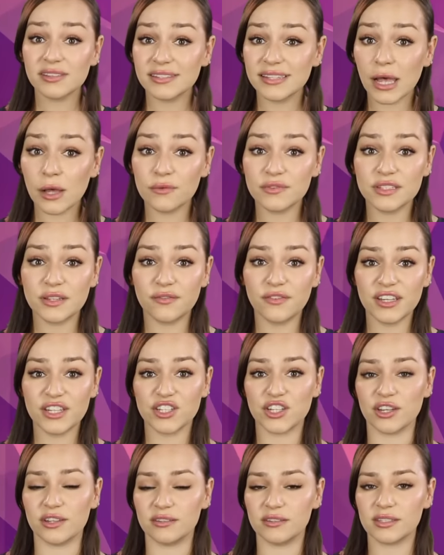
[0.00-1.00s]
self
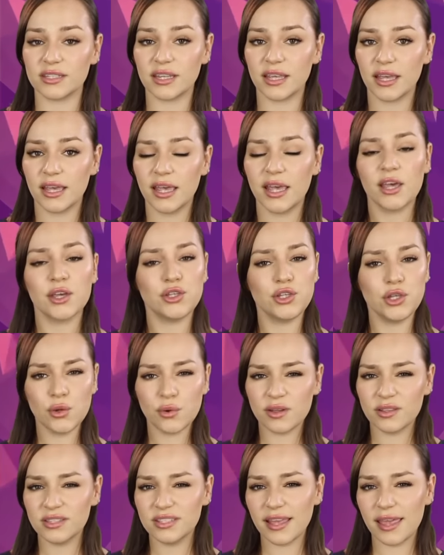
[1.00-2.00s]
sufficient. You
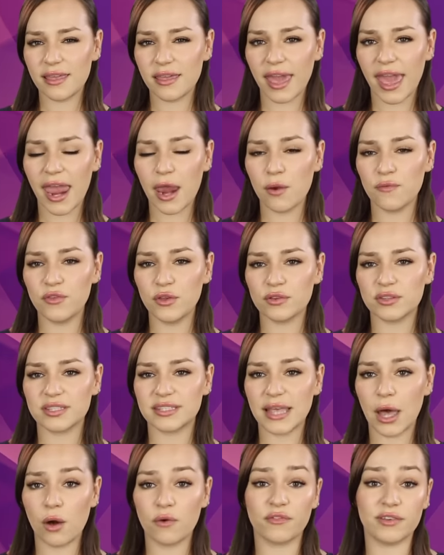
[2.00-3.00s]
can take care of
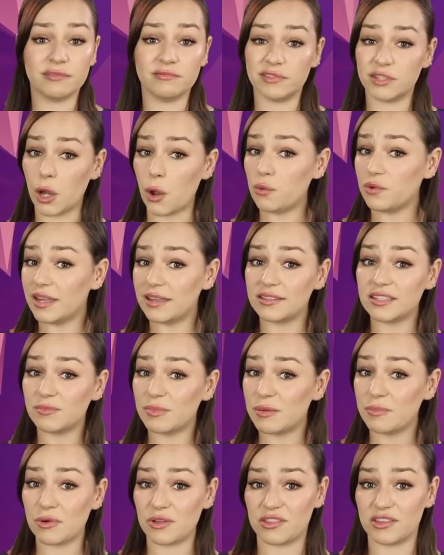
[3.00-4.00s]
yourself and don't need to
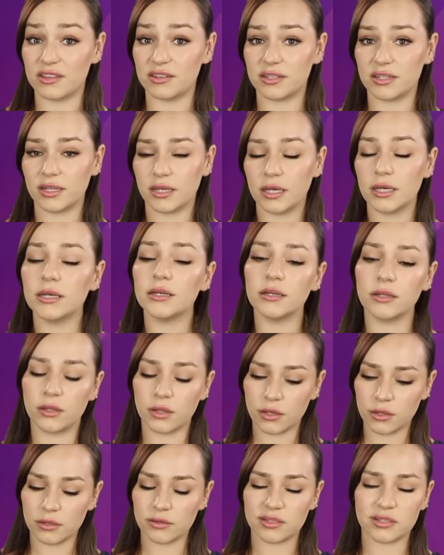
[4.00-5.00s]
be mothered.
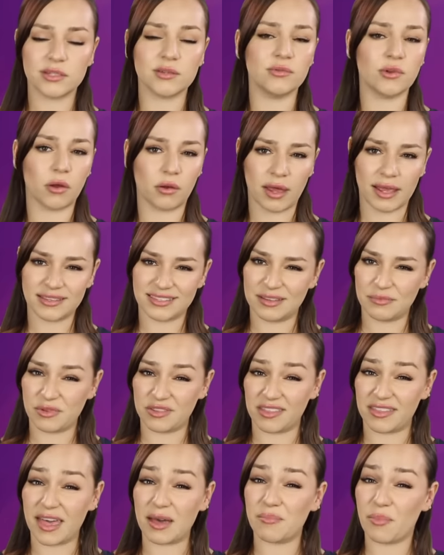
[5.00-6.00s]
Girls do not like to
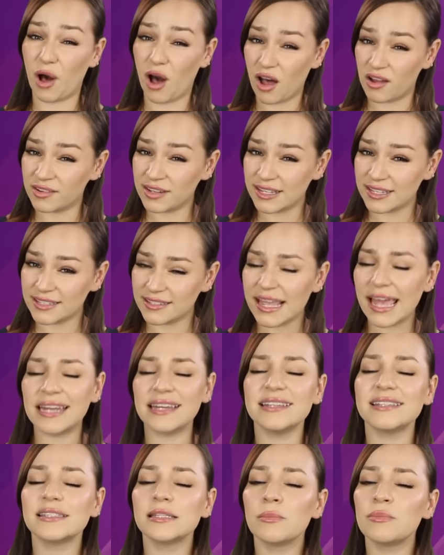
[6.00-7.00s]
mother their partners, and
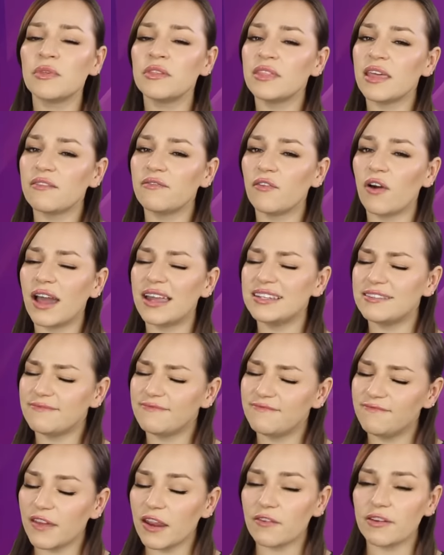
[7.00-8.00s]
it's something they find
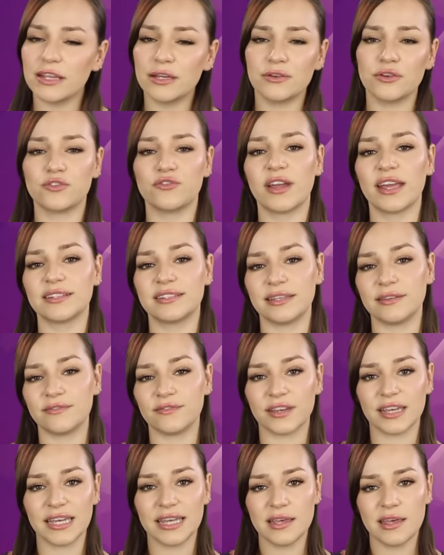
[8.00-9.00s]
very
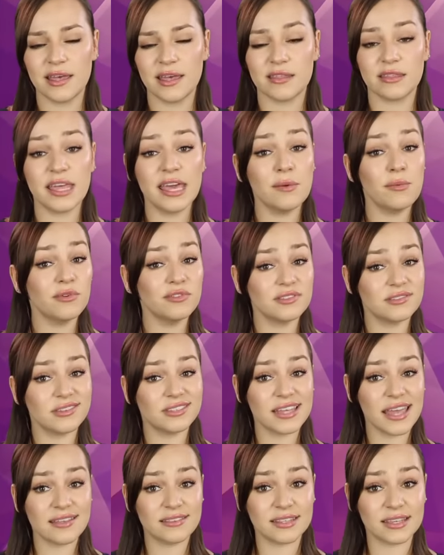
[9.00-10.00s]
unattractive. They want to
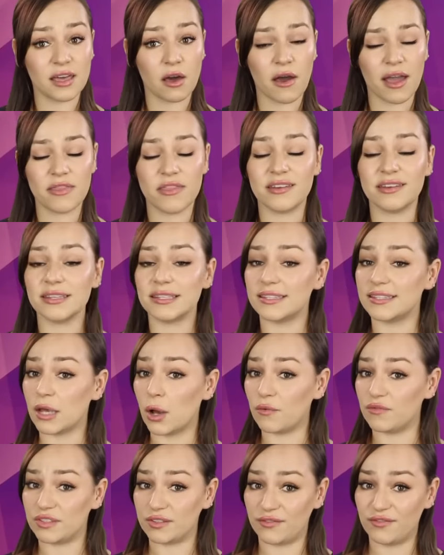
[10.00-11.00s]
date a guy that is
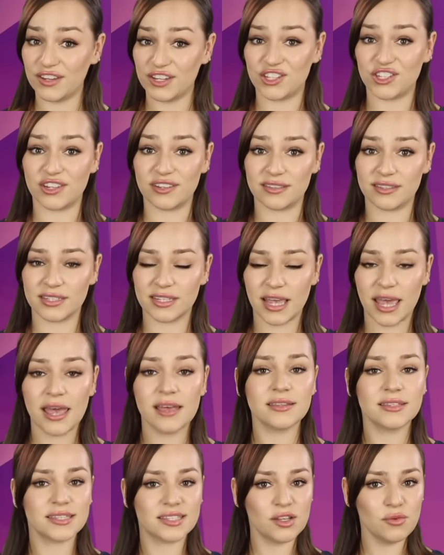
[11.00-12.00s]
self sufficient,
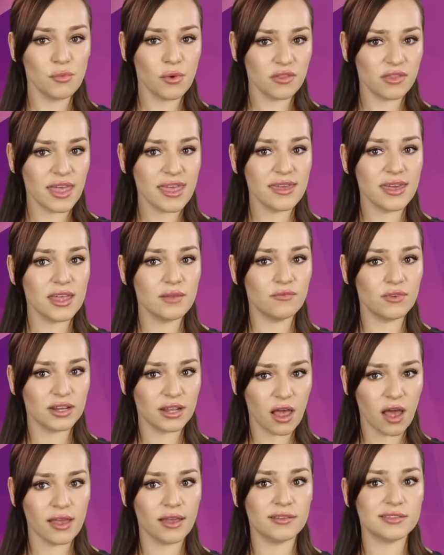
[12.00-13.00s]
someone they can
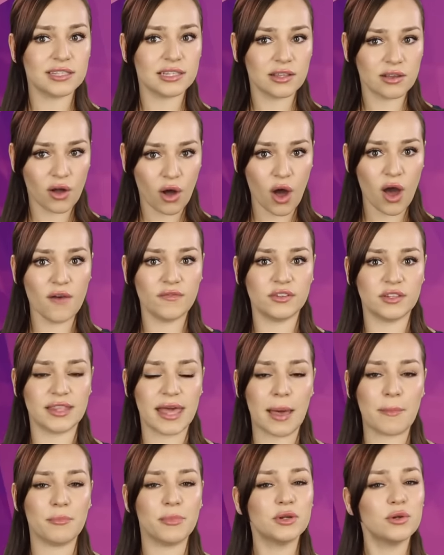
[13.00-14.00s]
rely on to look after
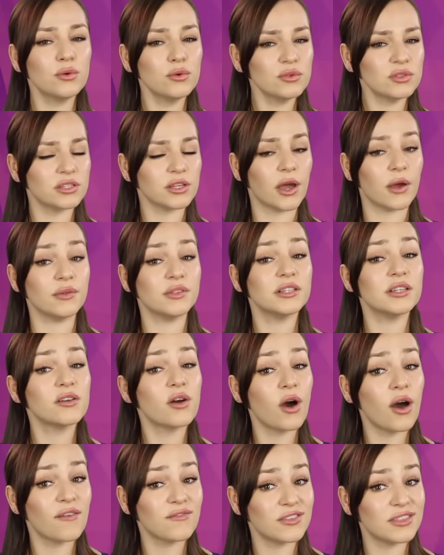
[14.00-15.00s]
them, but also to
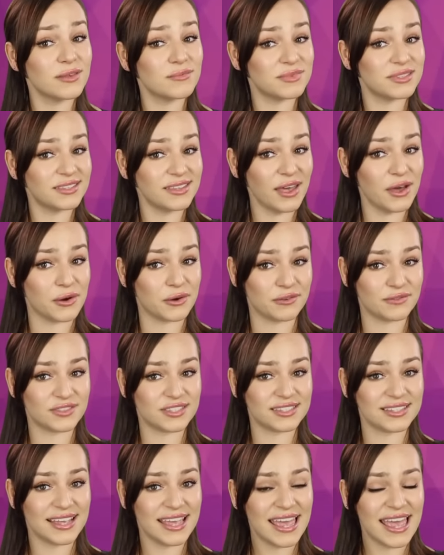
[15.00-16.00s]
look after
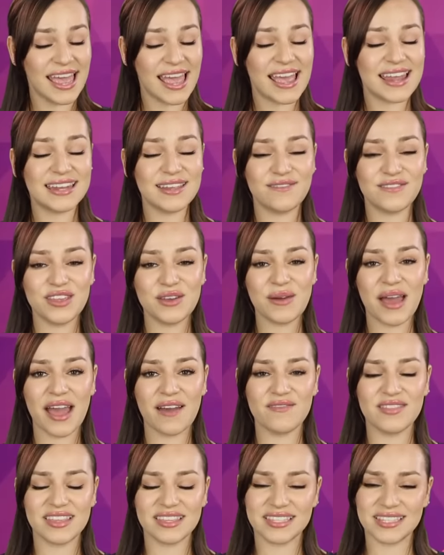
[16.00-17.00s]
themselves. And if you
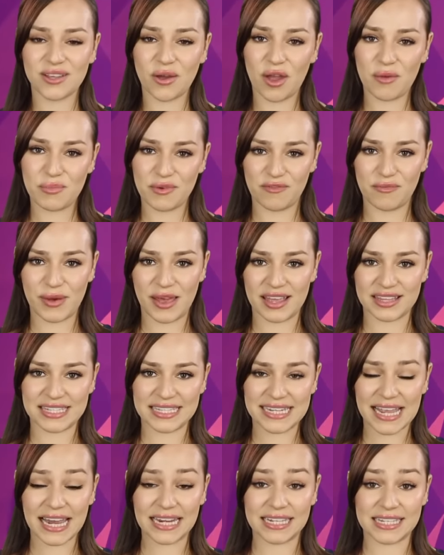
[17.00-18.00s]
have this type of
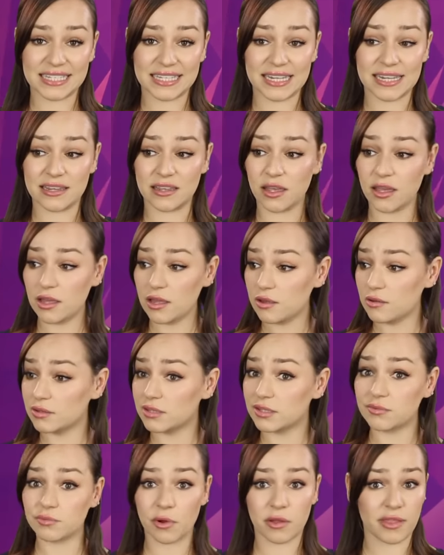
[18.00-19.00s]
personality,
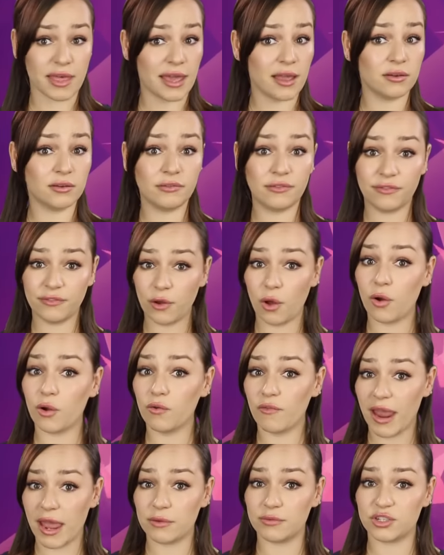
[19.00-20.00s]
girls, well, they're going to flock
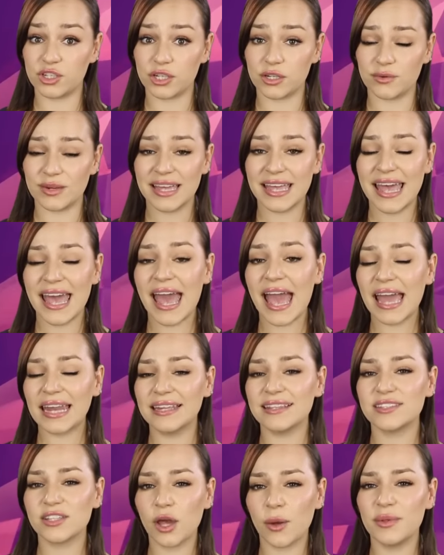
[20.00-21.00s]
around you and
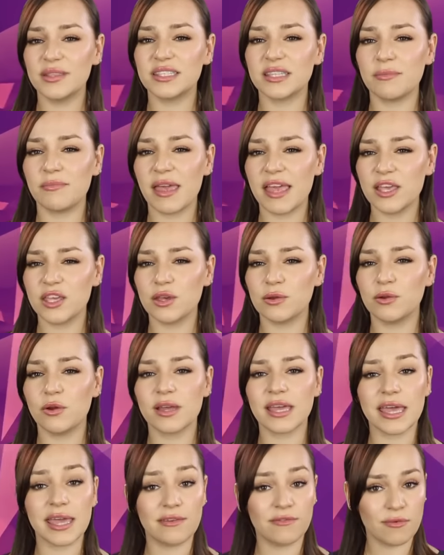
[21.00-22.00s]
it's going to make you
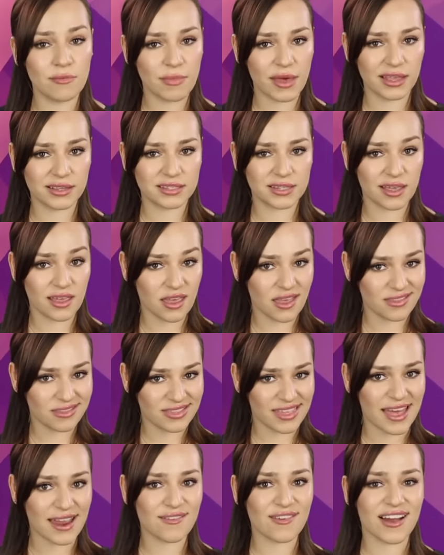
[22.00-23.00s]
look even better
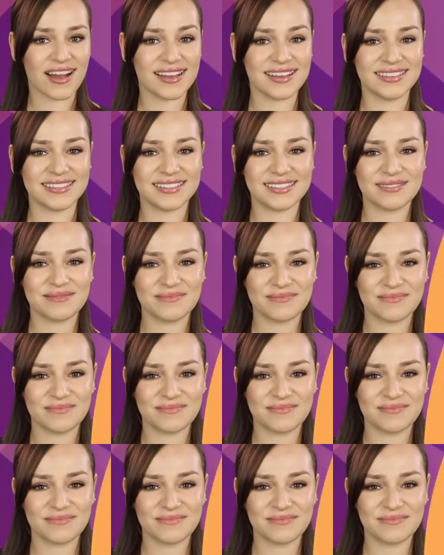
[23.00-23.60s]
in their eyes.